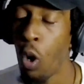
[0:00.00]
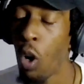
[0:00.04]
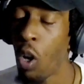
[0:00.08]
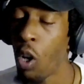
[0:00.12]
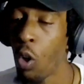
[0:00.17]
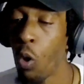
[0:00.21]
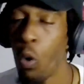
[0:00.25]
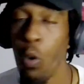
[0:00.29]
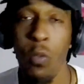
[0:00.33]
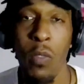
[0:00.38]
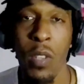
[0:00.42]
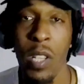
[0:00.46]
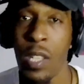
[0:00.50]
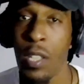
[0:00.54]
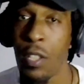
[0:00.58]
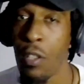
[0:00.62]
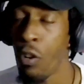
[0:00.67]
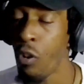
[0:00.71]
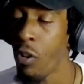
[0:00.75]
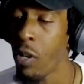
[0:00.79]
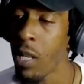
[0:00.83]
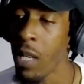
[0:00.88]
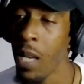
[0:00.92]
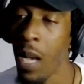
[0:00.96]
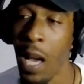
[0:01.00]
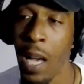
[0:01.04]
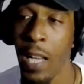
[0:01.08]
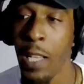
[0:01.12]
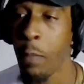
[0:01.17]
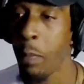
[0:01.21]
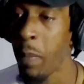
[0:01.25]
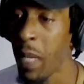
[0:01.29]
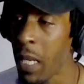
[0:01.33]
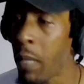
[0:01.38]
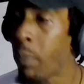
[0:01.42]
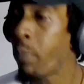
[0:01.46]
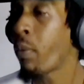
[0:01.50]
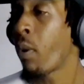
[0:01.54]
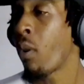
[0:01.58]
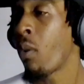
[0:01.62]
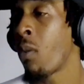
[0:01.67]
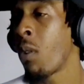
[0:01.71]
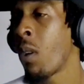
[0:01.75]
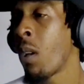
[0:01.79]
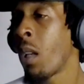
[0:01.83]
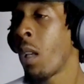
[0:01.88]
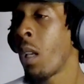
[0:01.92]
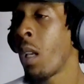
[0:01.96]
all over this dirty ass beat,
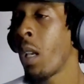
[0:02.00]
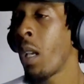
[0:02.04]
bro.